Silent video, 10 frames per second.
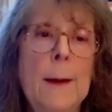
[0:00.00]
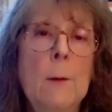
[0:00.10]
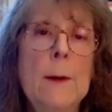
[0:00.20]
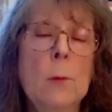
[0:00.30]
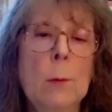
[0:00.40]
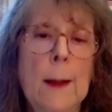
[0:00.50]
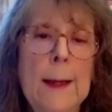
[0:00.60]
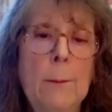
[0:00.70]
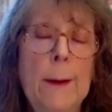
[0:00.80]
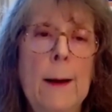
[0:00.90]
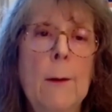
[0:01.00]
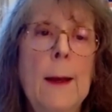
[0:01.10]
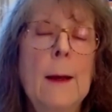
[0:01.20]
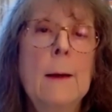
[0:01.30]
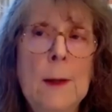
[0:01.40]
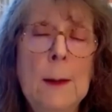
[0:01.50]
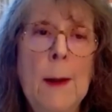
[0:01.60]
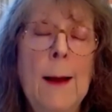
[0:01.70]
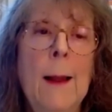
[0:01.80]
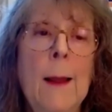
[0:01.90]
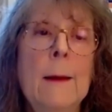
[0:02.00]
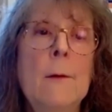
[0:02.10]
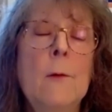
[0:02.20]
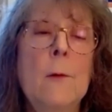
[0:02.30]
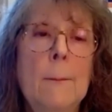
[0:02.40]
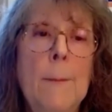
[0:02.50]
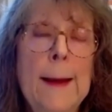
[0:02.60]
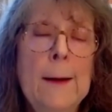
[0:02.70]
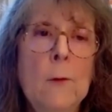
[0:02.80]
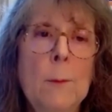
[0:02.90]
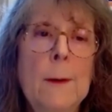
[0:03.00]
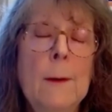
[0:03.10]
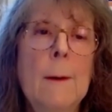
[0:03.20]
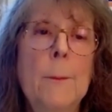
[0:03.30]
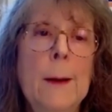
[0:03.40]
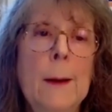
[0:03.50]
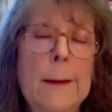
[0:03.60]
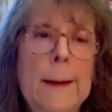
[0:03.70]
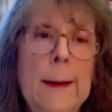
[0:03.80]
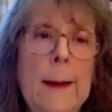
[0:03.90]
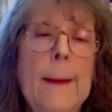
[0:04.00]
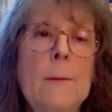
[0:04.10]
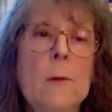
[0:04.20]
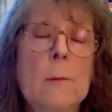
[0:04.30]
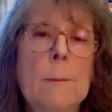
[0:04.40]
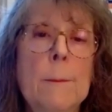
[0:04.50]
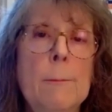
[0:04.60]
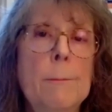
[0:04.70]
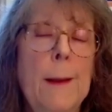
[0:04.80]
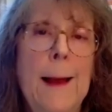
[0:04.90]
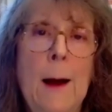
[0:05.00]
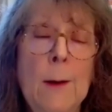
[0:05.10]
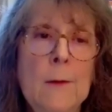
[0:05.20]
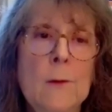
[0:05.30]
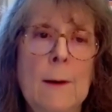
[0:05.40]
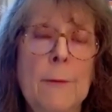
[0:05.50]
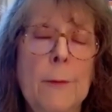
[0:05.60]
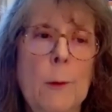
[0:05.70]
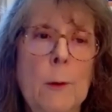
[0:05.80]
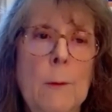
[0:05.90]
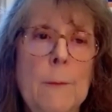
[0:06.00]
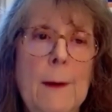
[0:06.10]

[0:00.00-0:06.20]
It's really about deep knowledge, management ability, and just plowing stuff through,